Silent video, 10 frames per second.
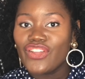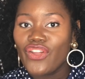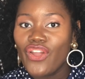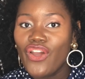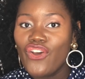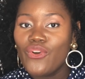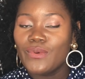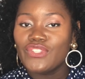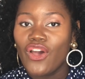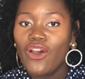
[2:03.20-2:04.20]
the girl
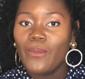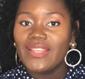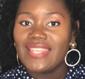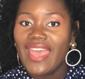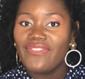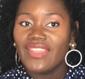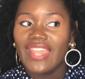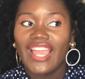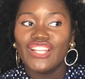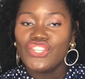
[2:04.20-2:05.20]
who was always
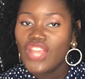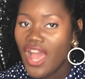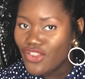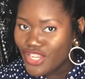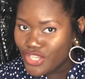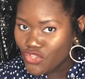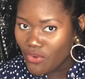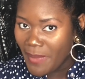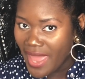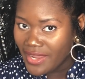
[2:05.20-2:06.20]
having like a childhood
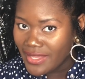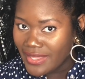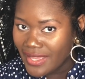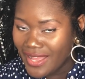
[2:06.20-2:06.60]
traumatic,